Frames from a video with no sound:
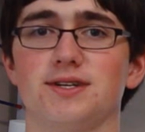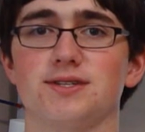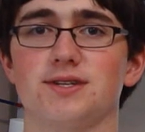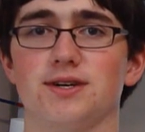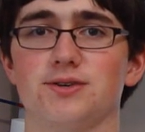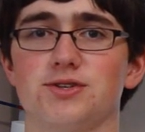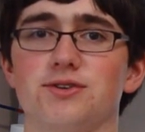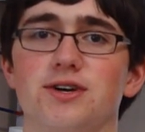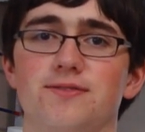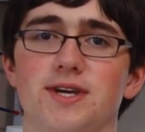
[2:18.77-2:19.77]
So sure
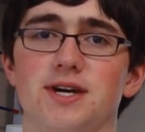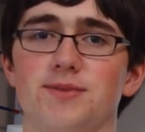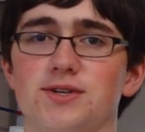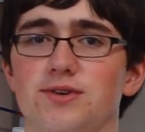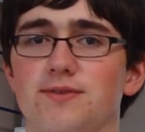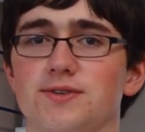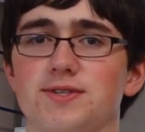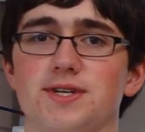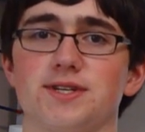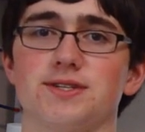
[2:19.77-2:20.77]
enough, I got my
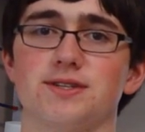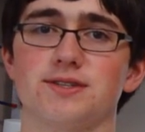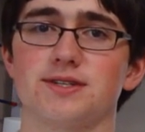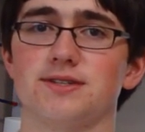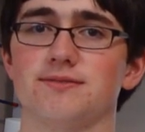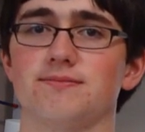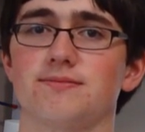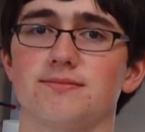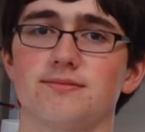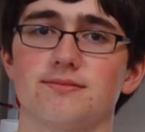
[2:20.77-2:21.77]
driver's license and
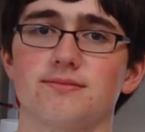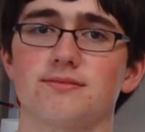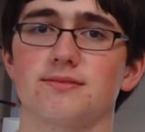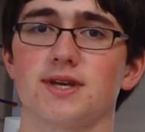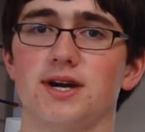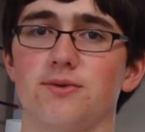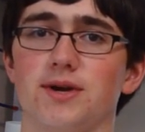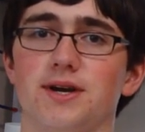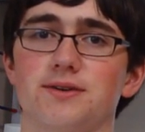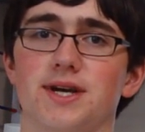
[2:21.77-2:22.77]
got
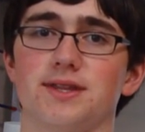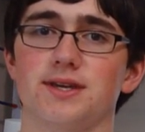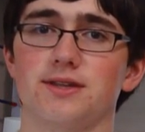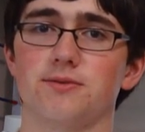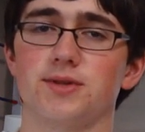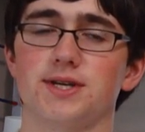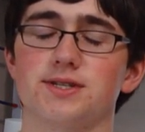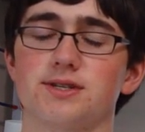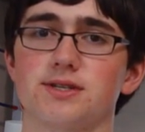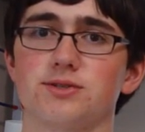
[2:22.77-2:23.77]
around, got the other
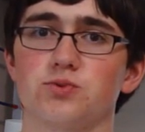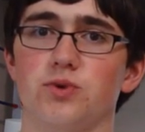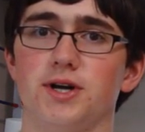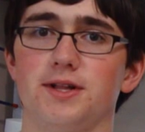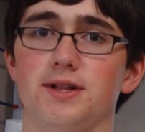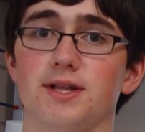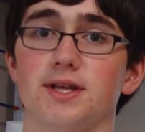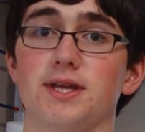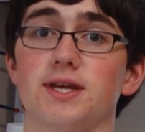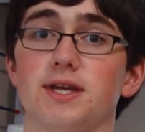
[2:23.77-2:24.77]
places as well.
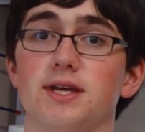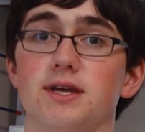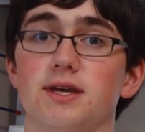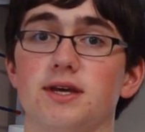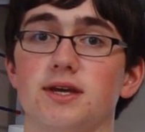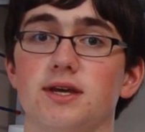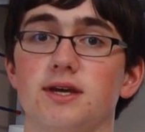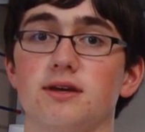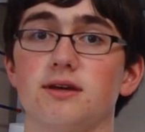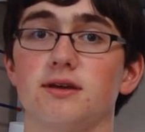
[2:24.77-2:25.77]

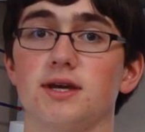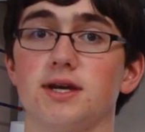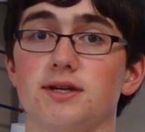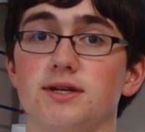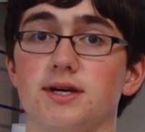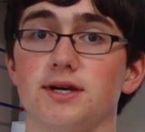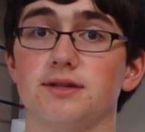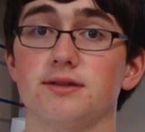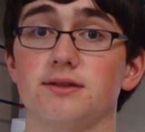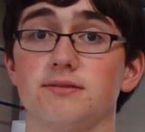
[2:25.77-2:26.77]
And,
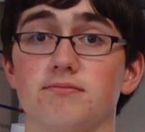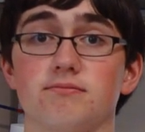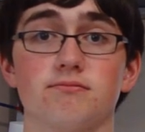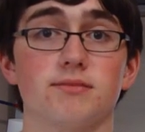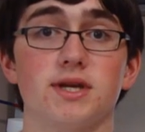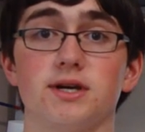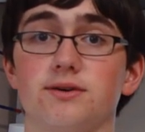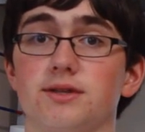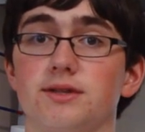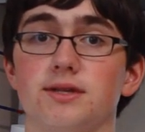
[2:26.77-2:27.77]
uh, you
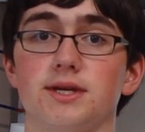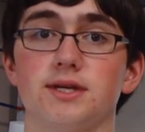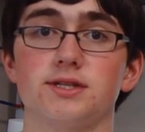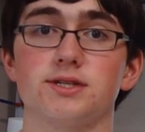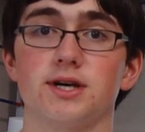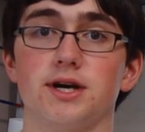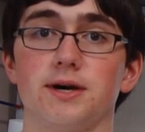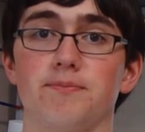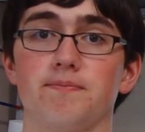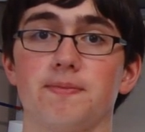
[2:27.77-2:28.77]
know, it, It's
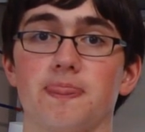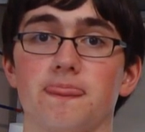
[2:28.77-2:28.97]
um,